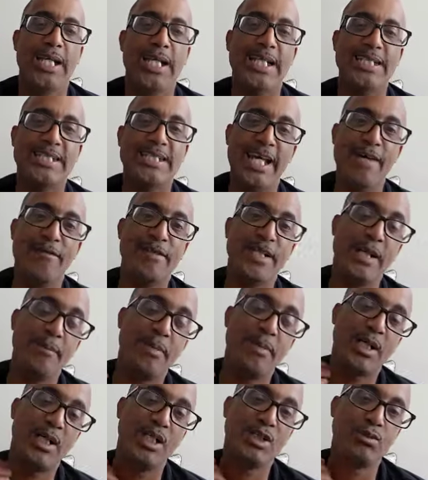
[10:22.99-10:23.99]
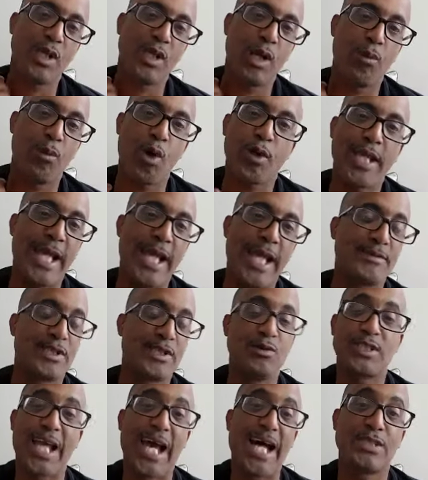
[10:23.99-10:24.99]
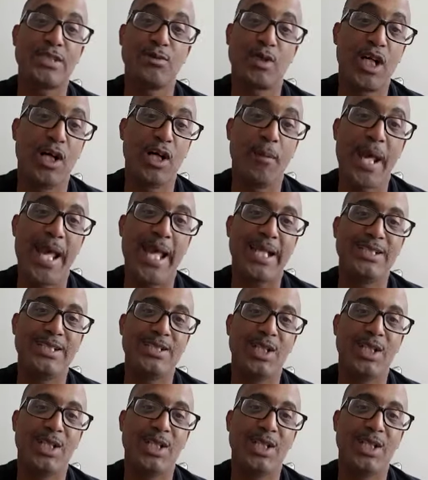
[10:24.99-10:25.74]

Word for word: And it's evident because when I work camps, those guys will come back.